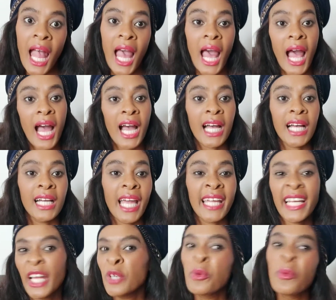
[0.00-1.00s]

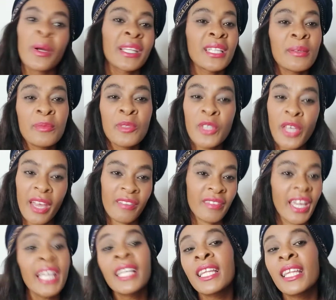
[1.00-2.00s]
and I don't want them to have
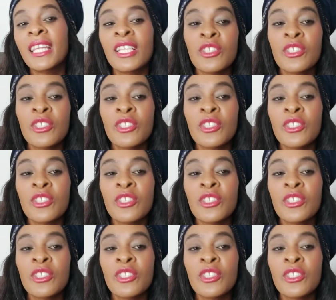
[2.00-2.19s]
anything